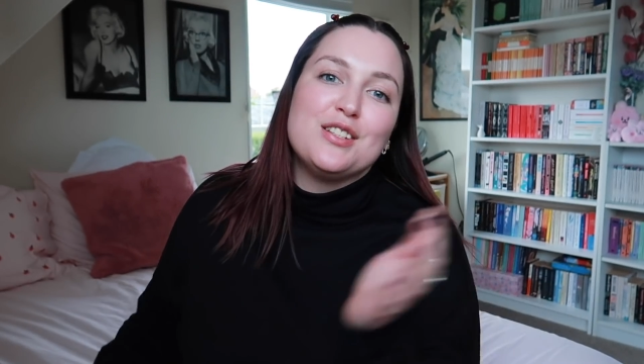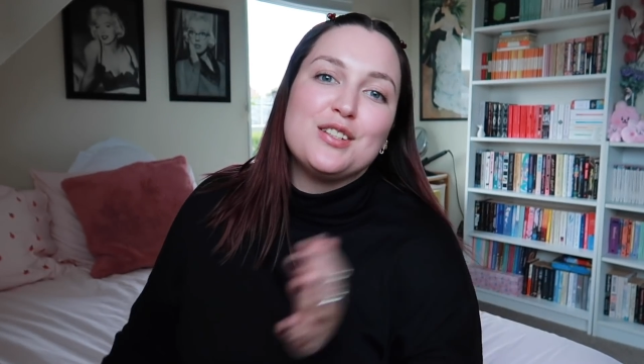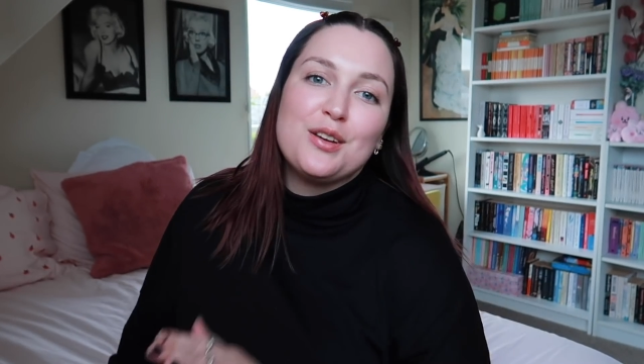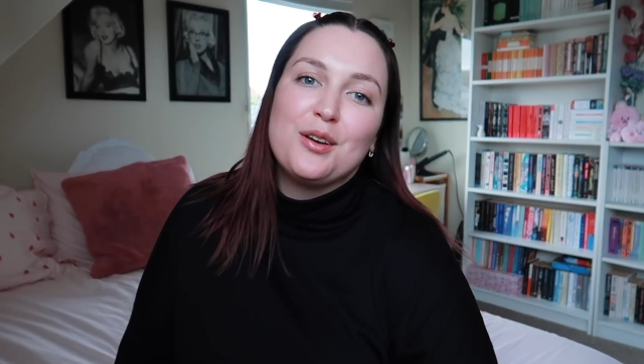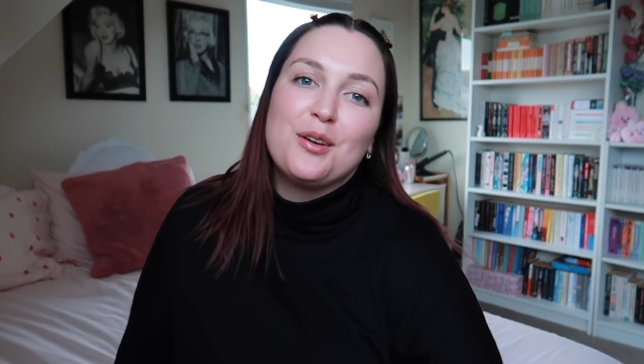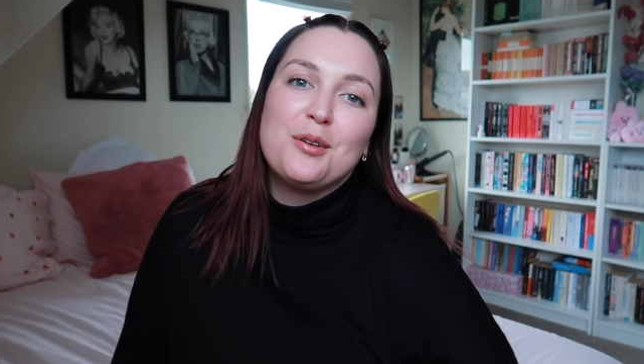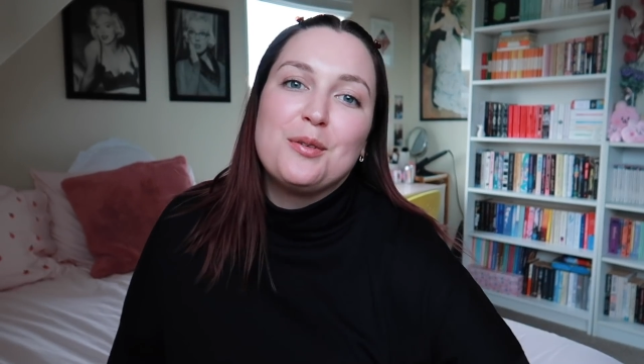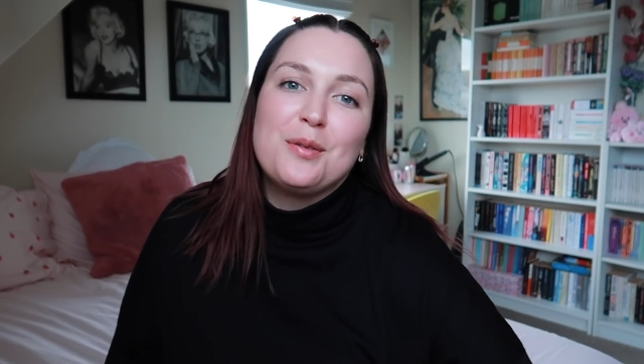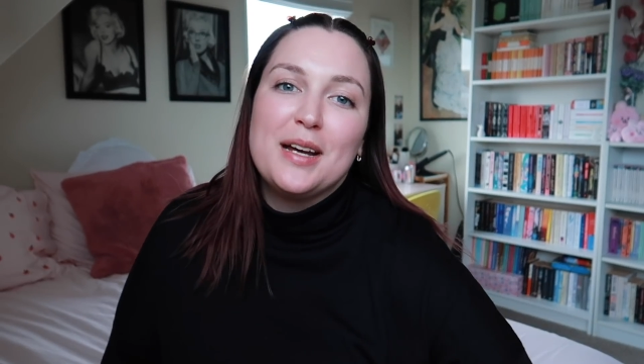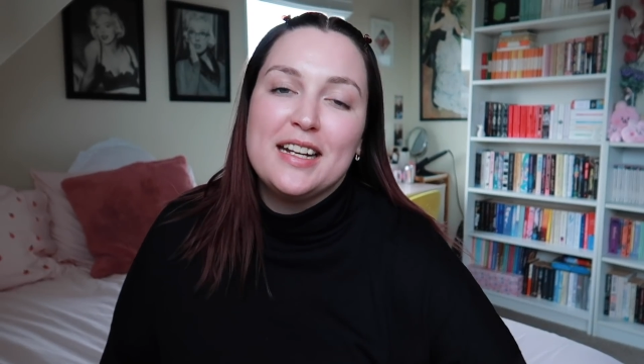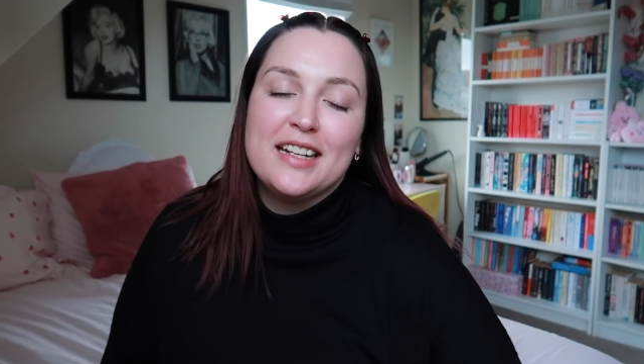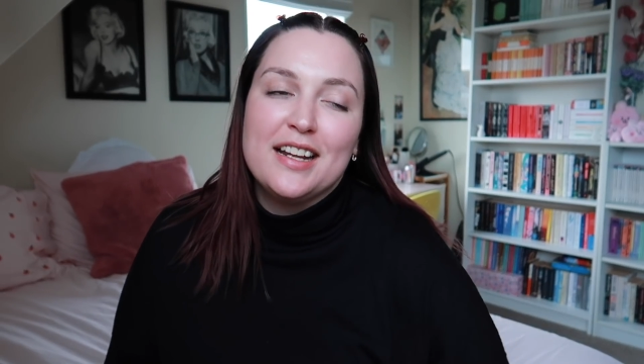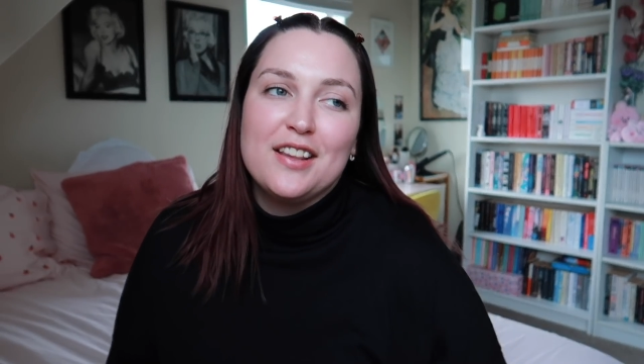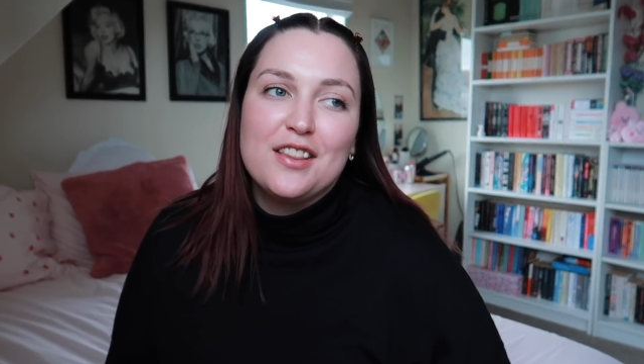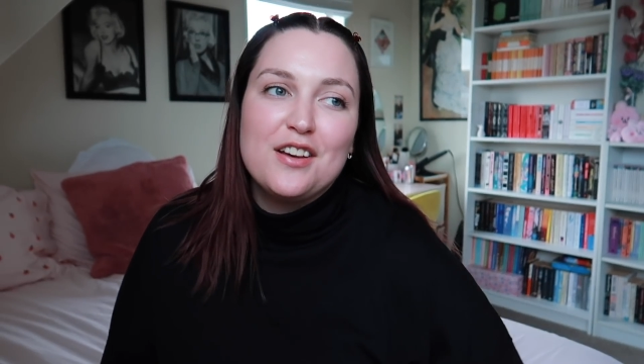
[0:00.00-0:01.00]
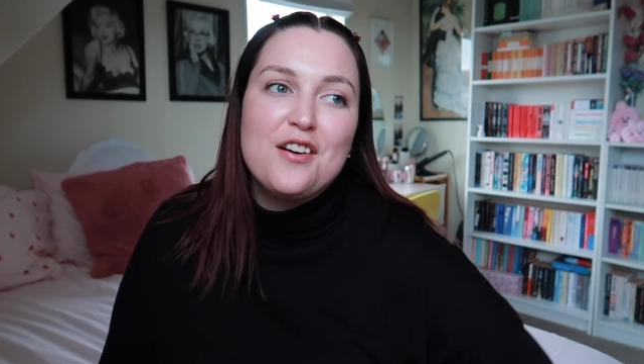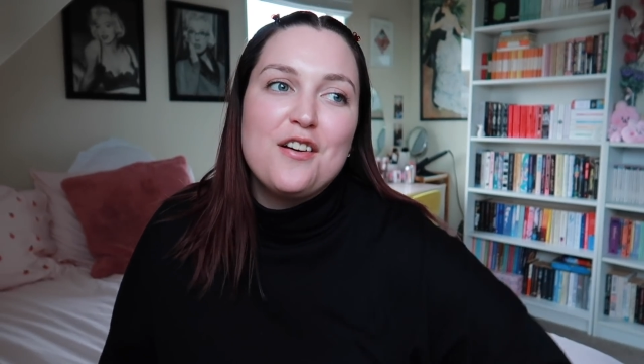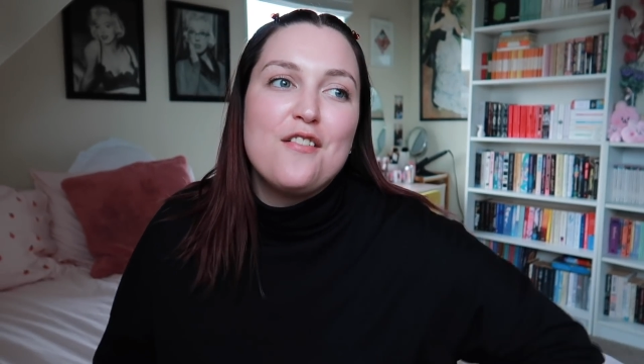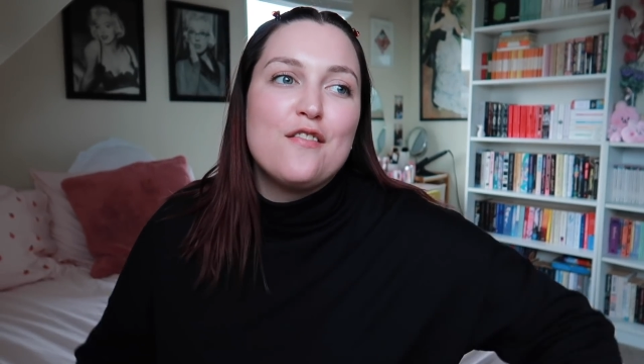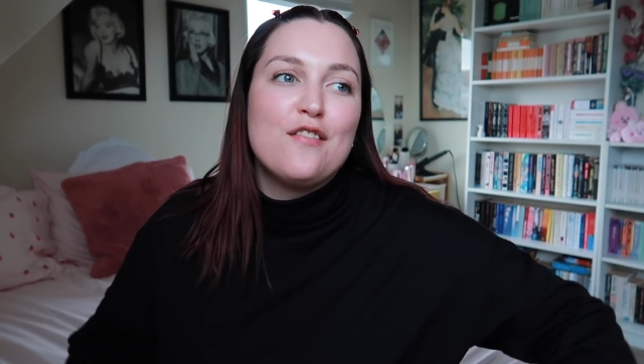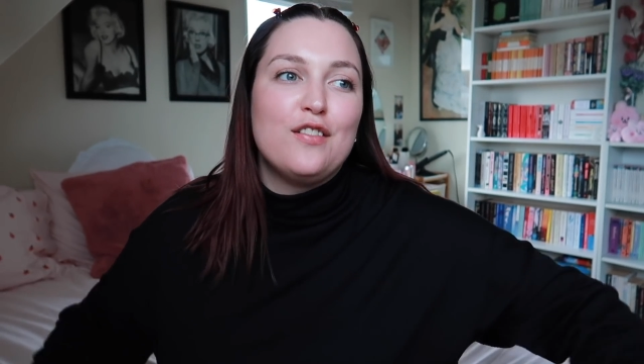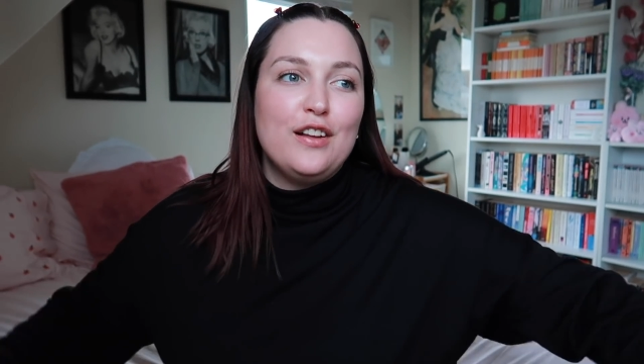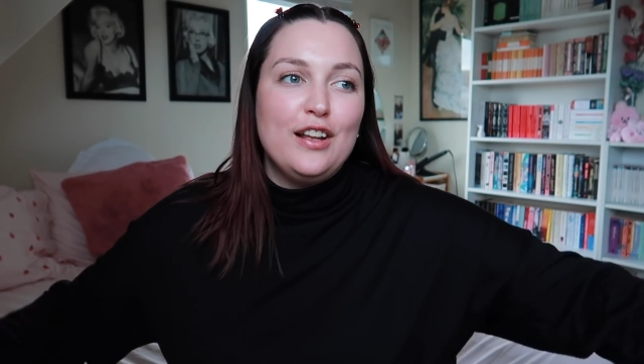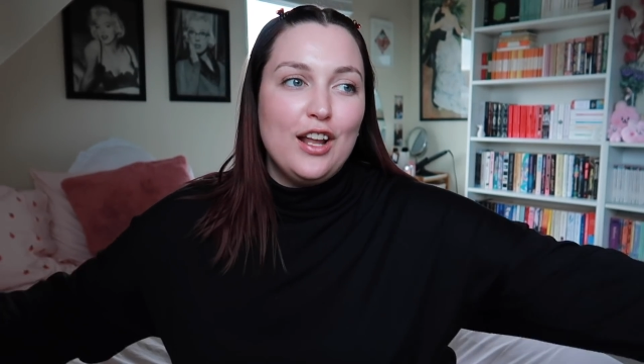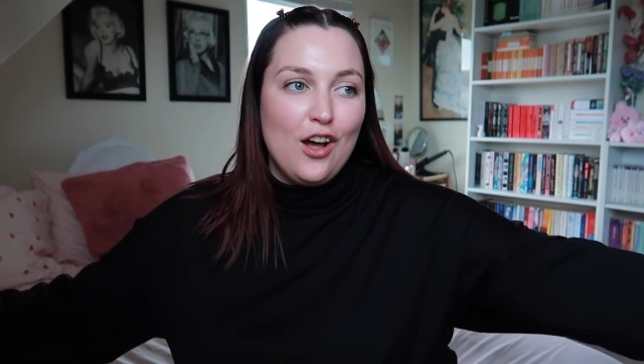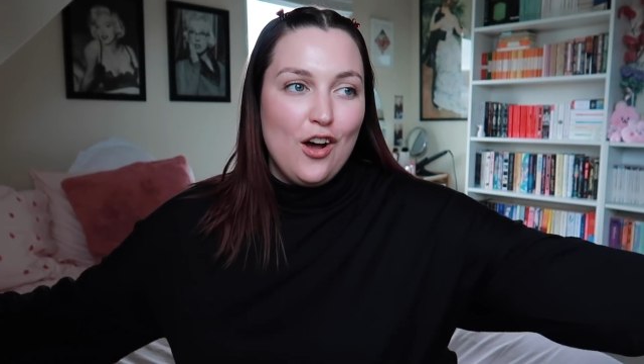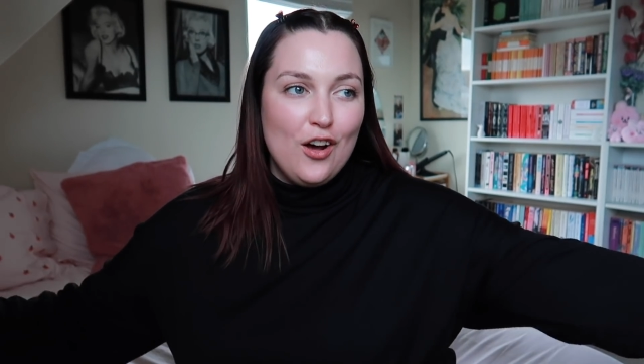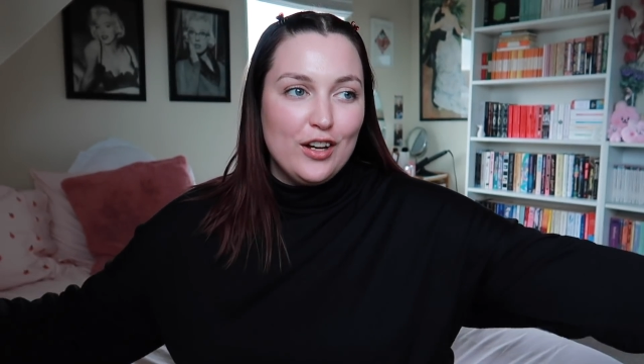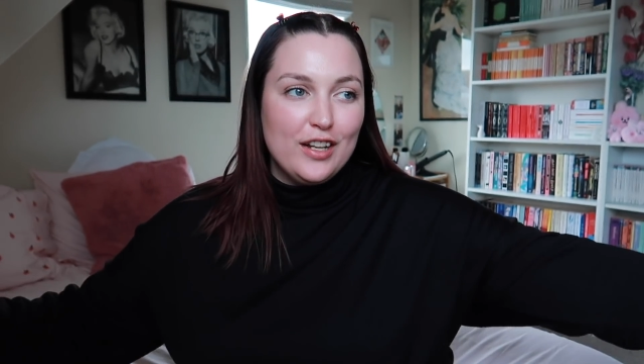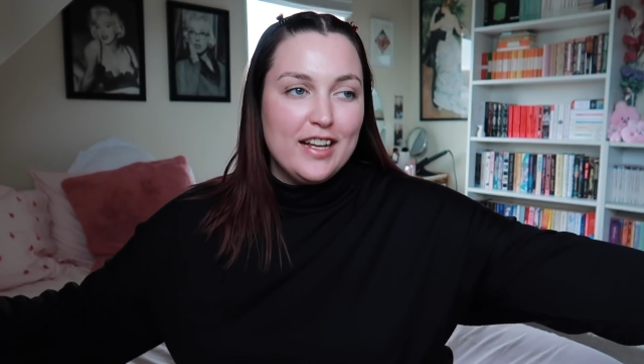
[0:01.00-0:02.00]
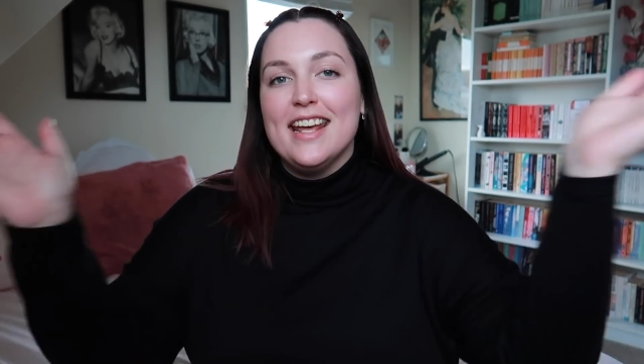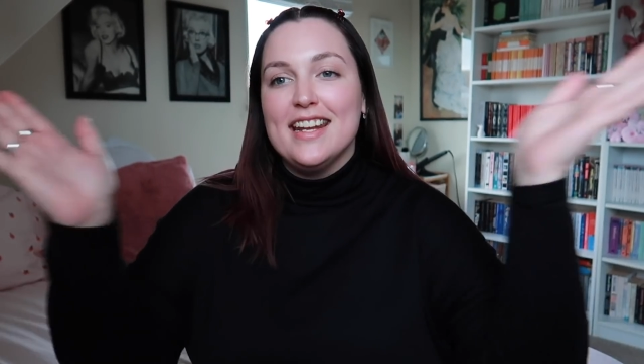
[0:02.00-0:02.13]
to another vlog.